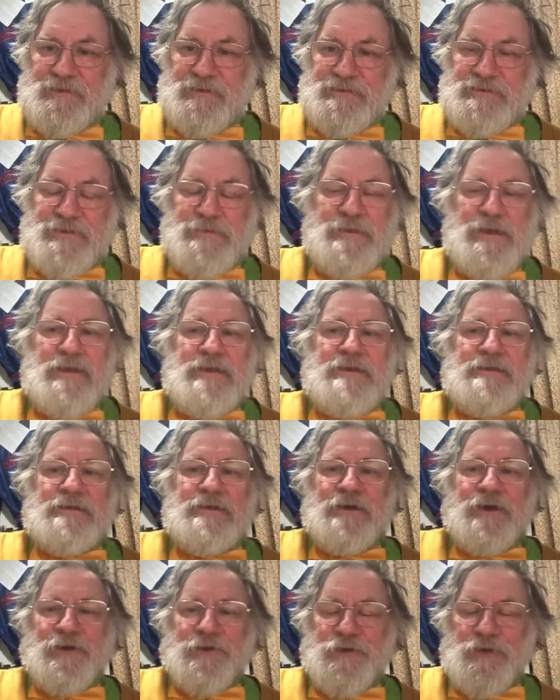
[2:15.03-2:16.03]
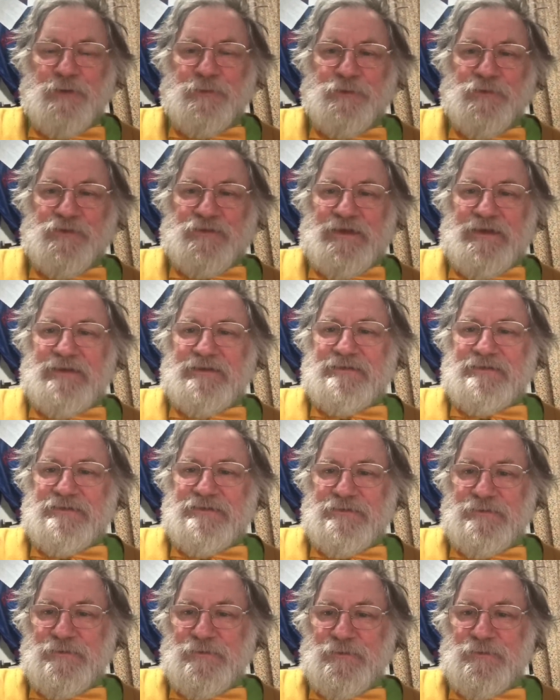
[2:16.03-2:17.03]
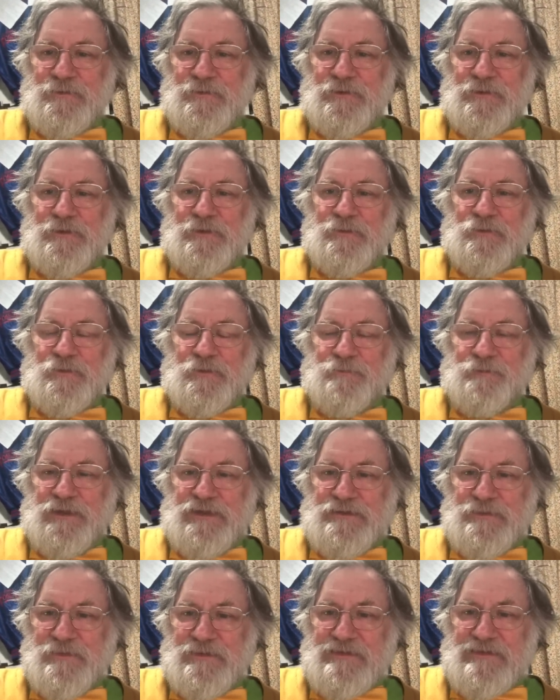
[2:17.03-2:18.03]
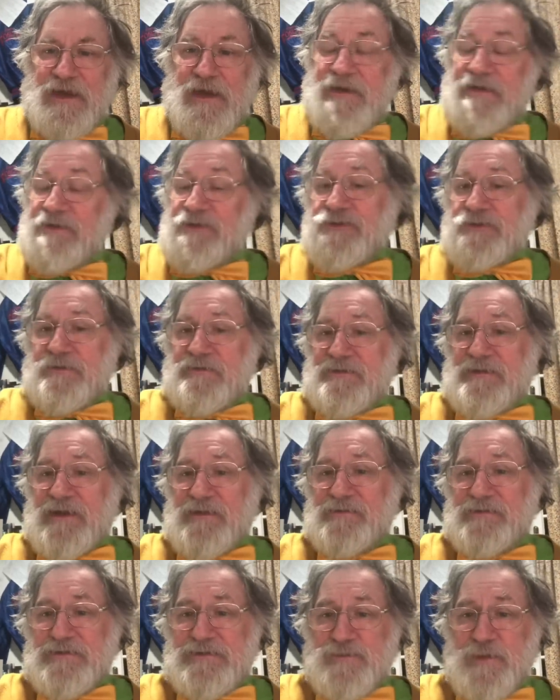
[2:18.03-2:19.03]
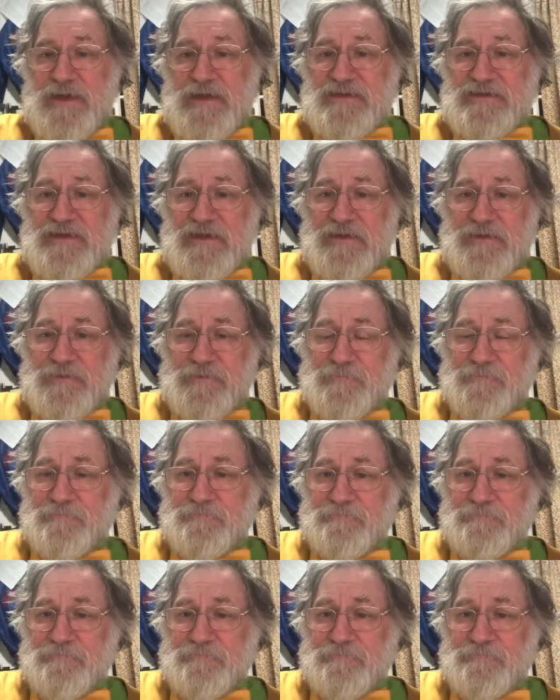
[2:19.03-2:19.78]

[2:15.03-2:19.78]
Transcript: So the honourable thing to do would be to resign. He should have done this weeks ago.